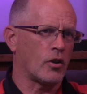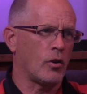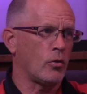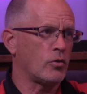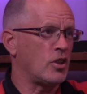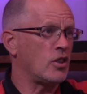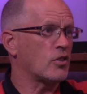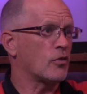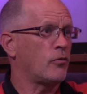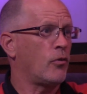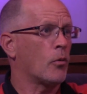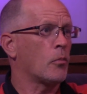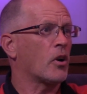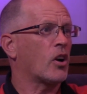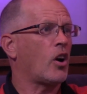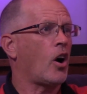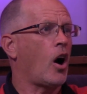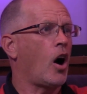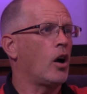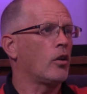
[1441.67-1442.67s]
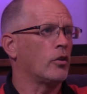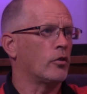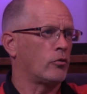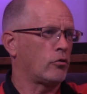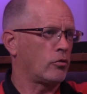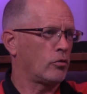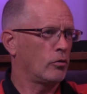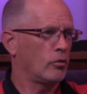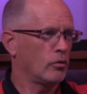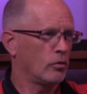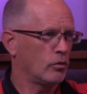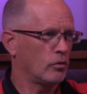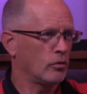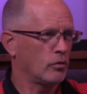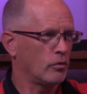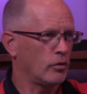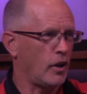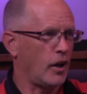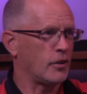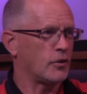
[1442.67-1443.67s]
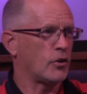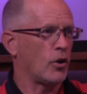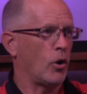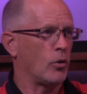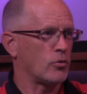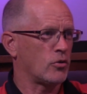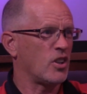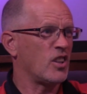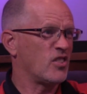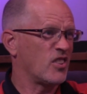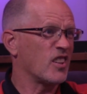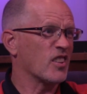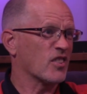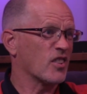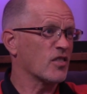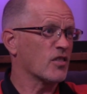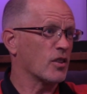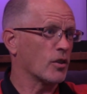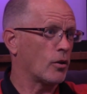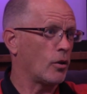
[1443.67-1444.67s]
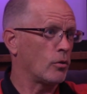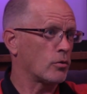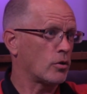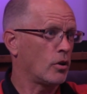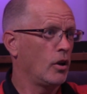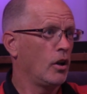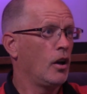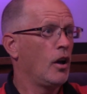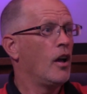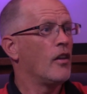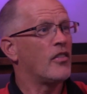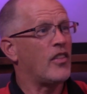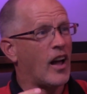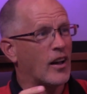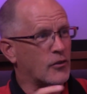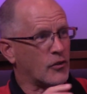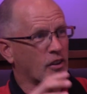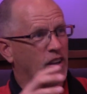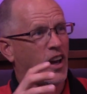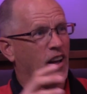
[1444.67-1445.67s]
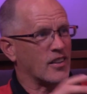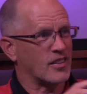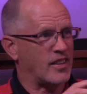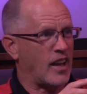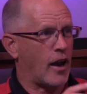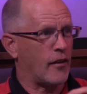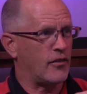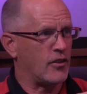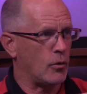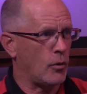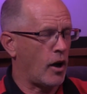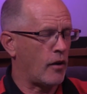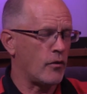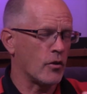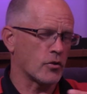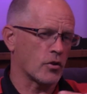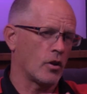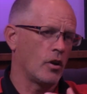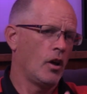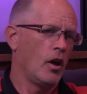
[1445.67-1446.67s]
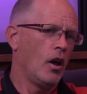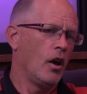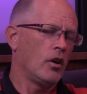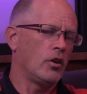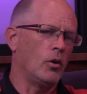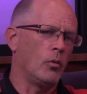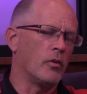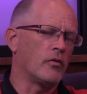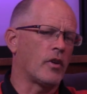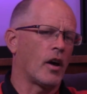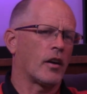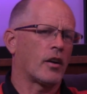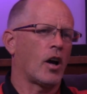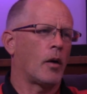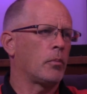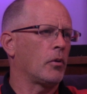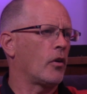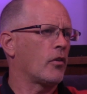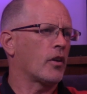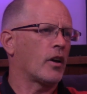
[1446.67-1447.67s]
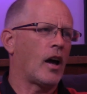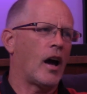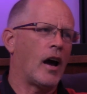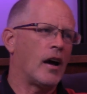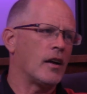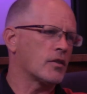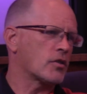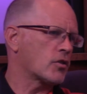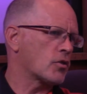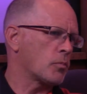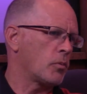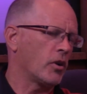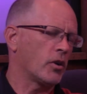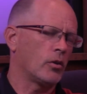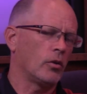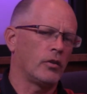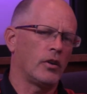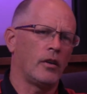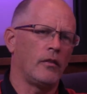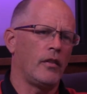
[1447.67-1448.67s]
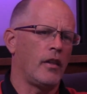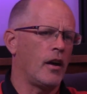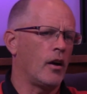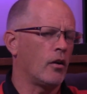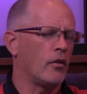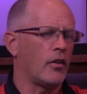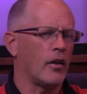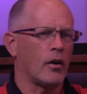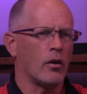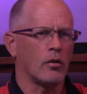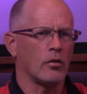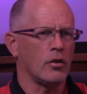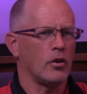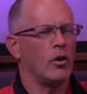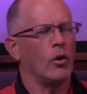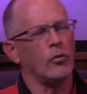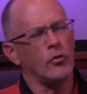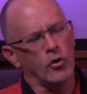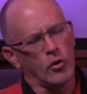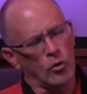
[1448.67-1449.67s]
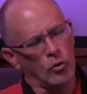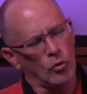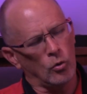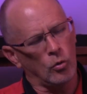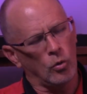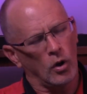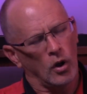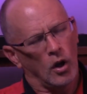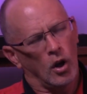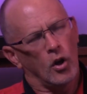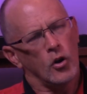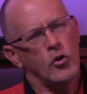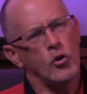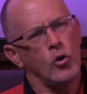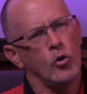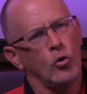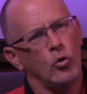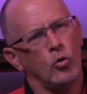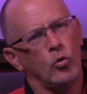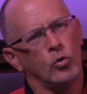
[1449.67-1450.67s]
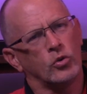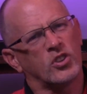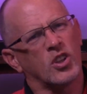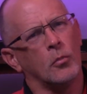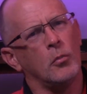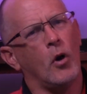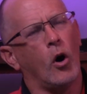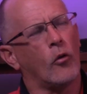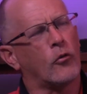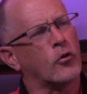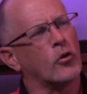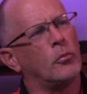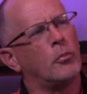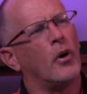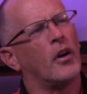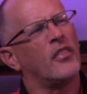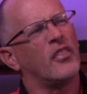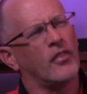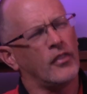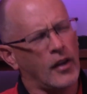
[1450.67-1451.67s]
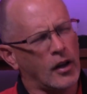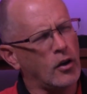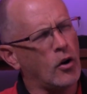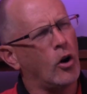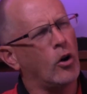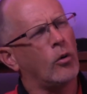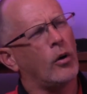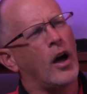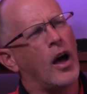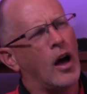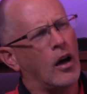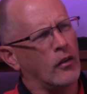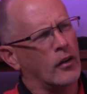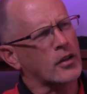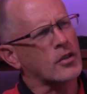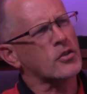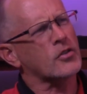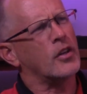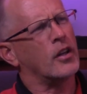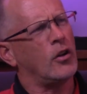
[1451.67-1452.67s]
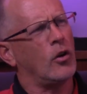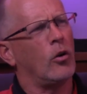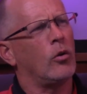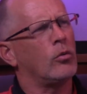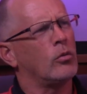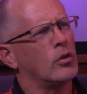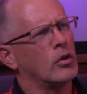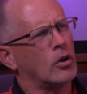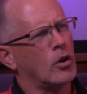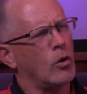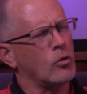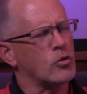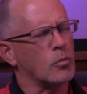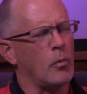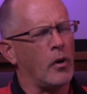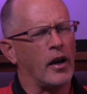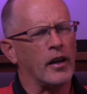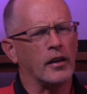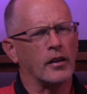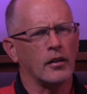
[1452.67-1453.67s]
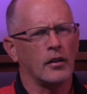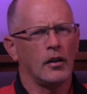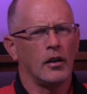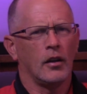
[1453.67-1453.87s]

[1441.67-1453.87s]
coach. He's a former college head coach. He's the assistant coach. That's the kind of staff that you have. We've got a couple other guys sprinkled in there that are, new to Milford, but they know Alex, they know Coach Mike,